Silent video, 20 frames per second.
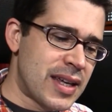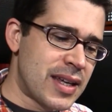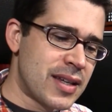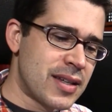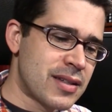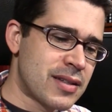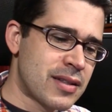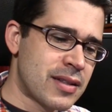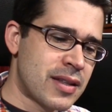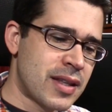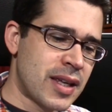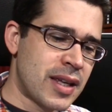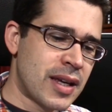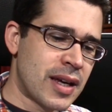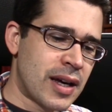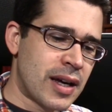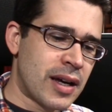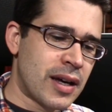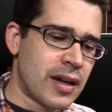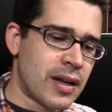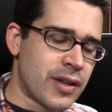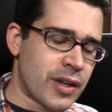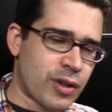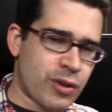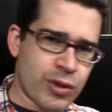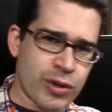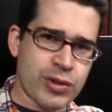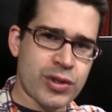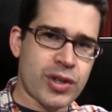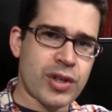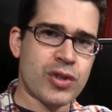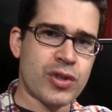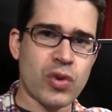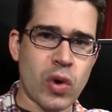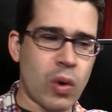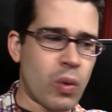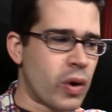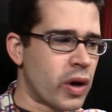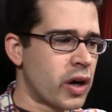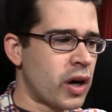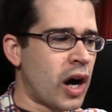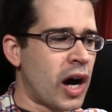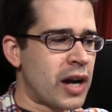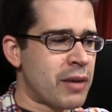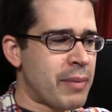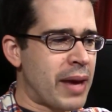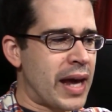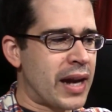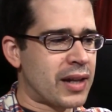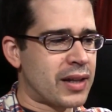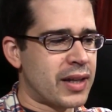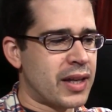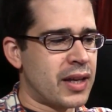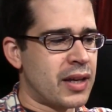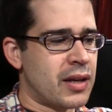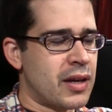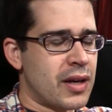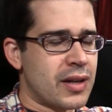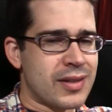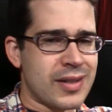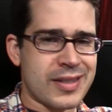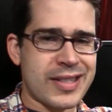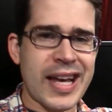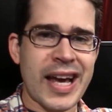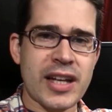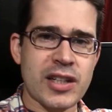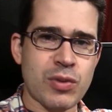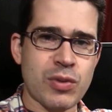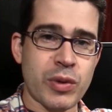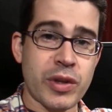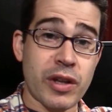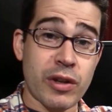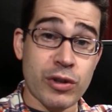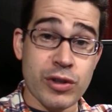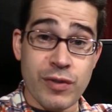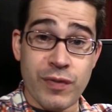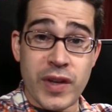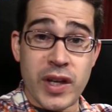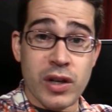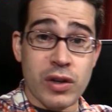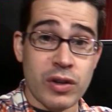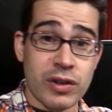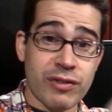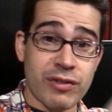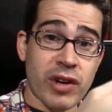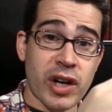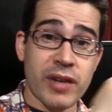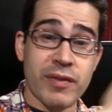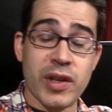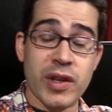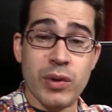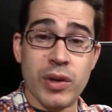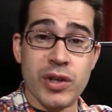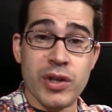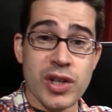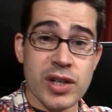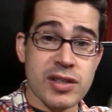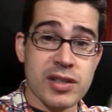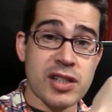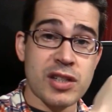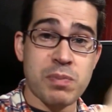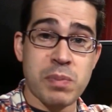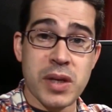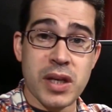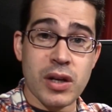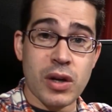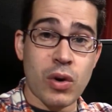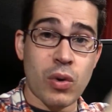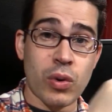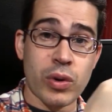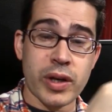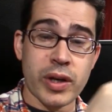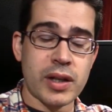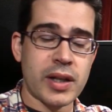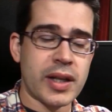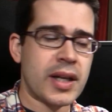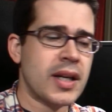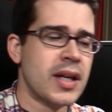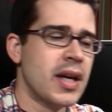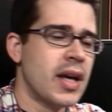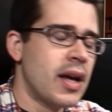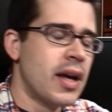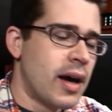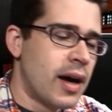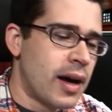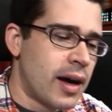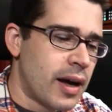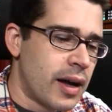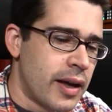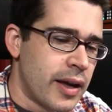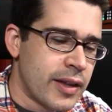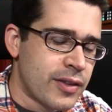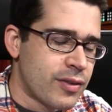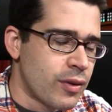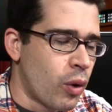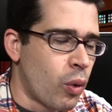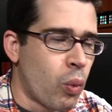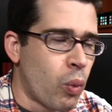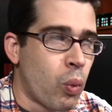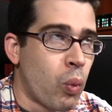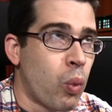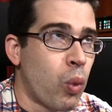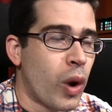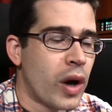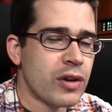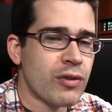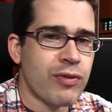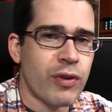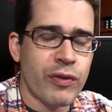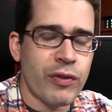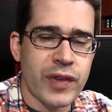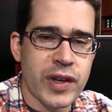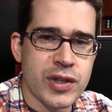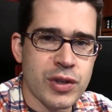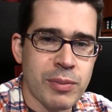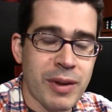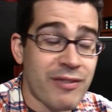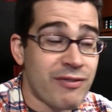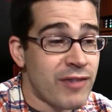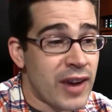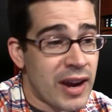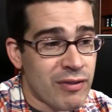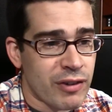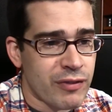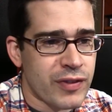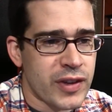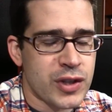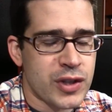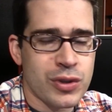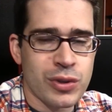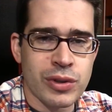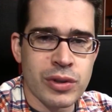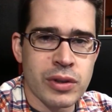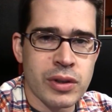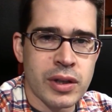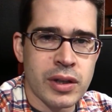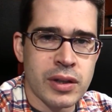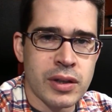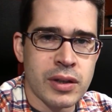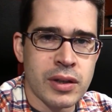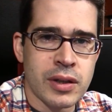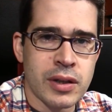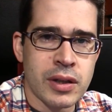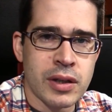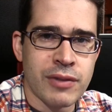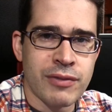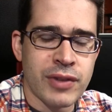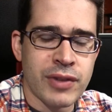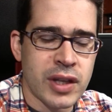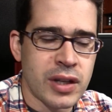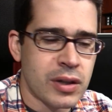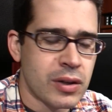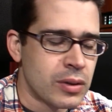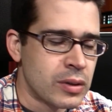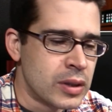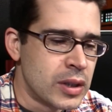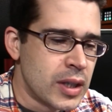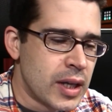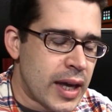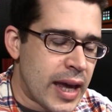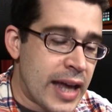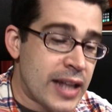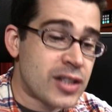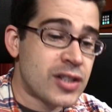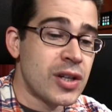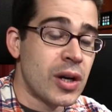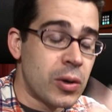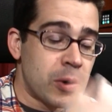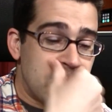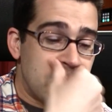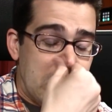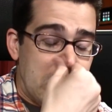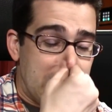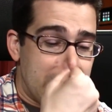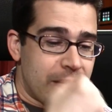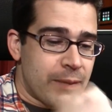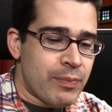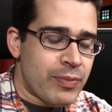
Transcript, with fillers: is the cruise control, where it automatically detects when there's a vehicle in front of you and adjusts the speed accordingly. It's a wonderful feature, my favorite feature in a vehicle. And so,